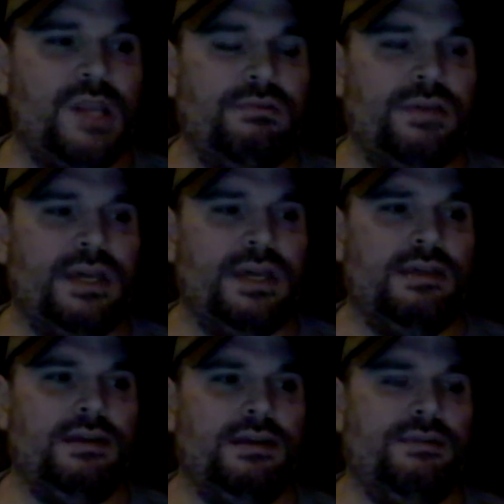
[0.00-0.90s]

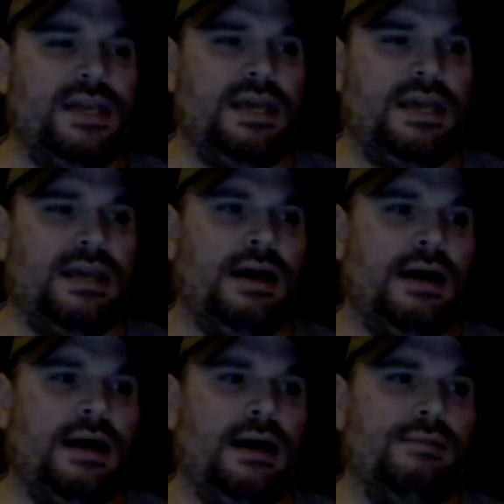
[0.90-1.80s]
the
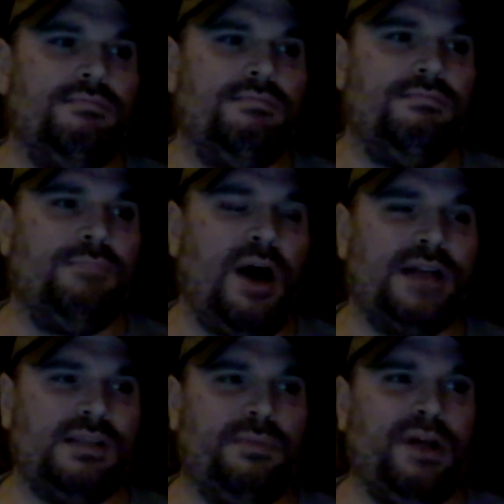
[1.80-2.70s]

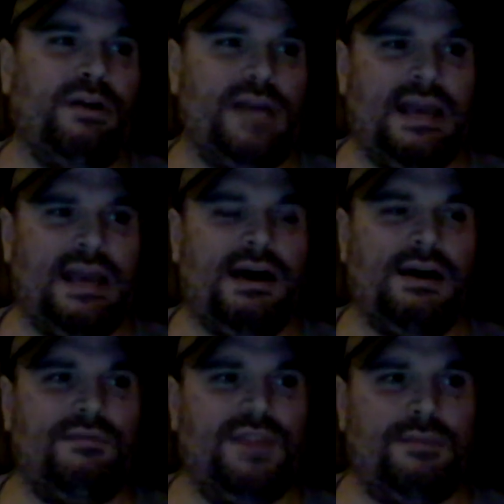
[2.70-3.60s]
possibility
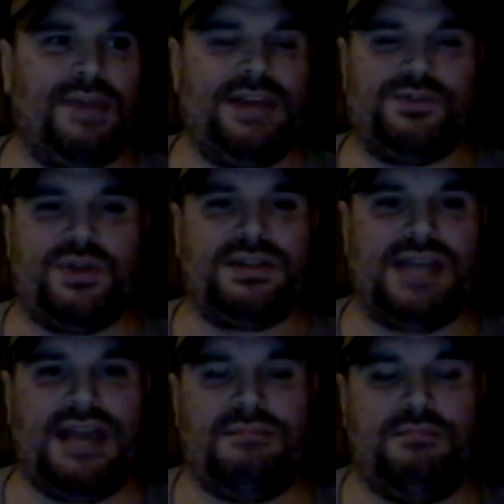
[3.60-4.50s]
of the Patriots
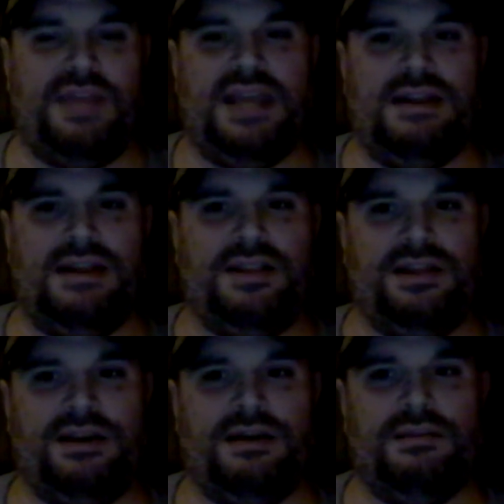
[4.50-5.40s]
getting beat in
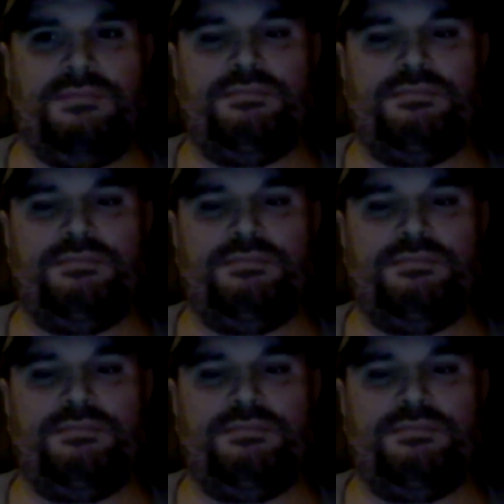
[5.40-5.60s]
the